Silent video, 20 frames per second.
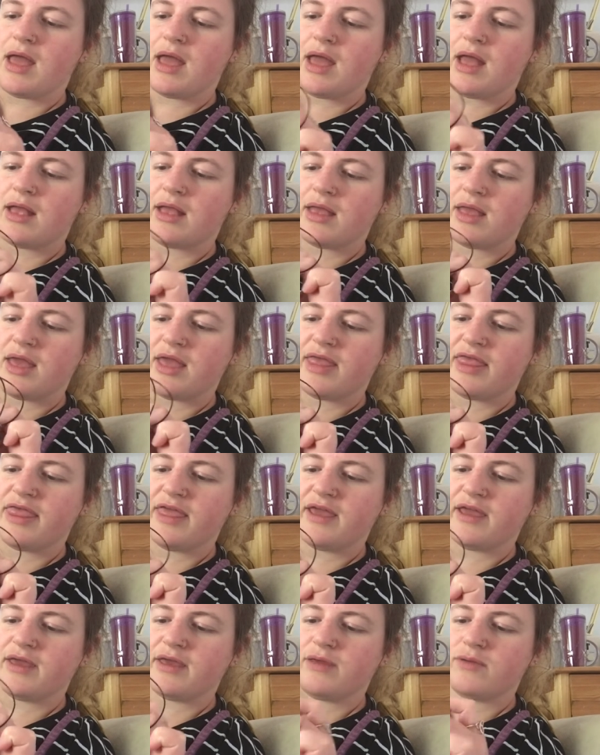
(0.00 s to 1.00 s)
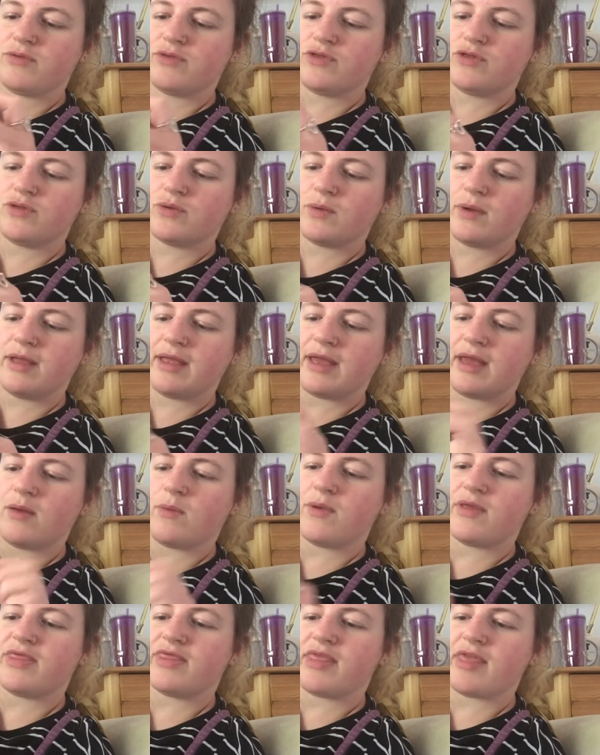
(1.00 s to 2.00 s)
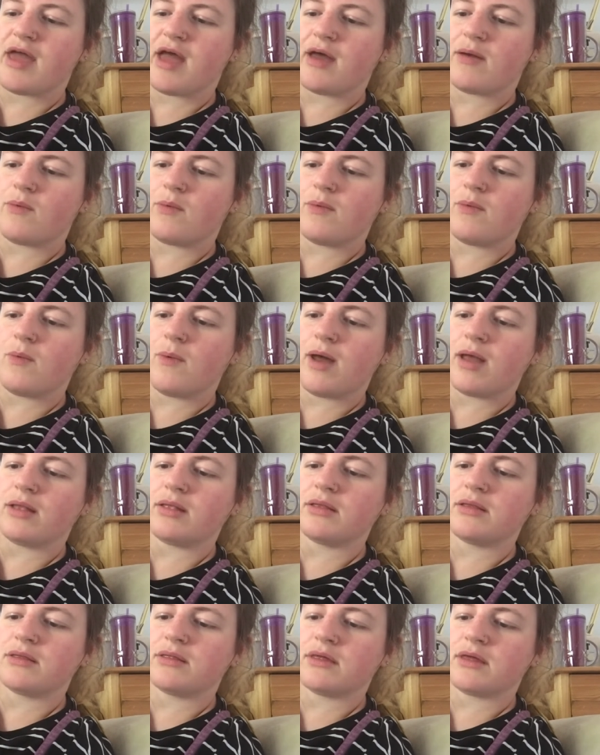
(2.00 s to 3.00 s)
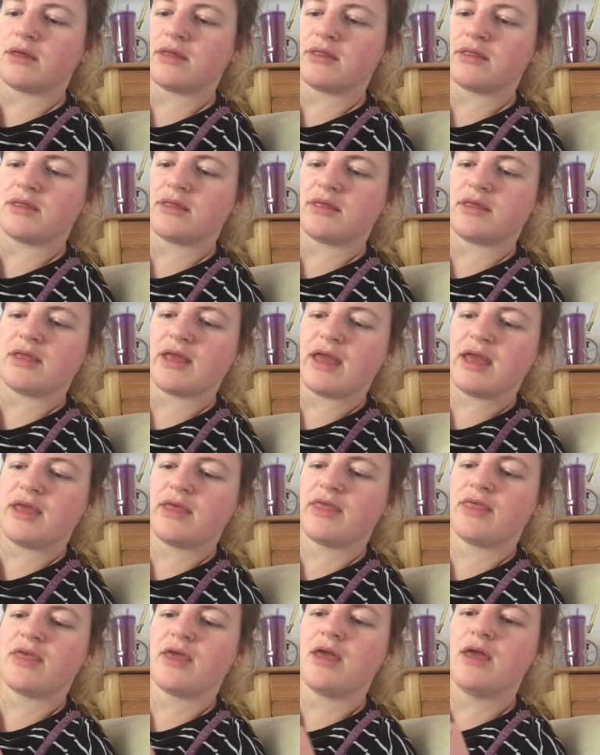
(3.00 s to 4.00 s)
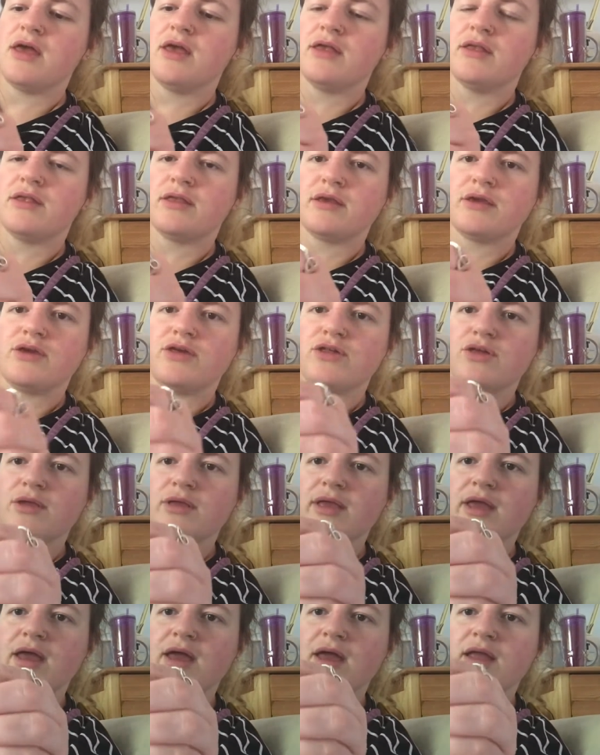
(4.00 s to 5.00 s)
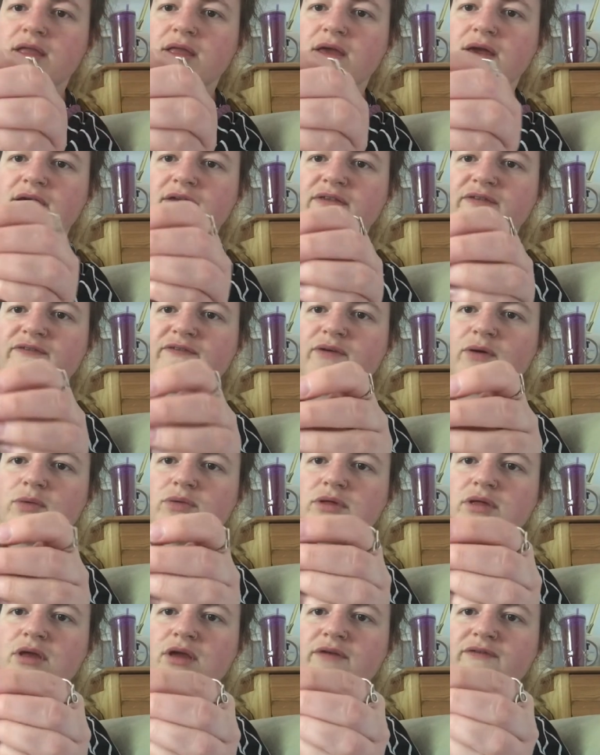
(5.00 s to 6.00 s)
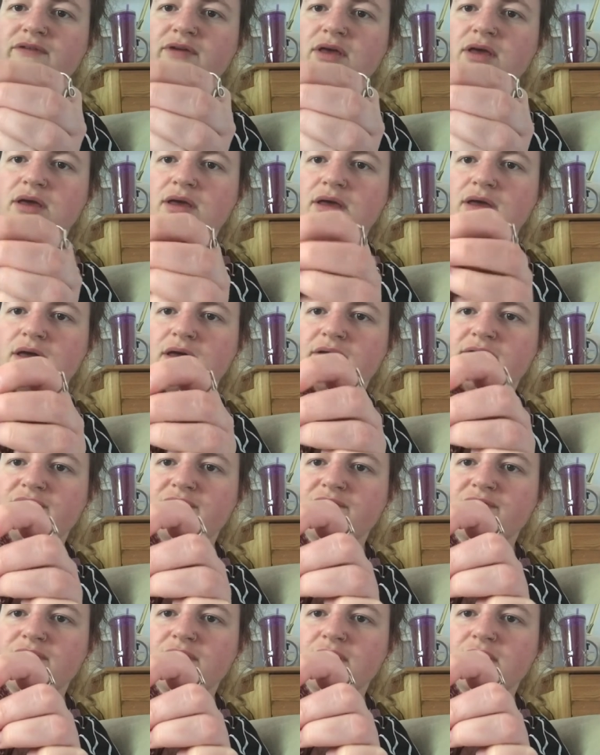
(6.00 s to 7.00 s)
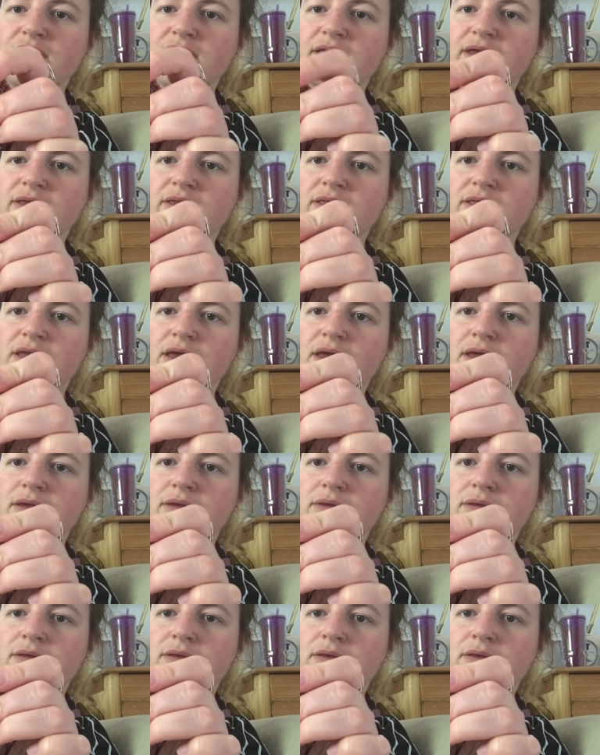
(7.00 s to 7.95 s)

And I think you join it with that welt underneath. So you should get a nice folded over cuff like so.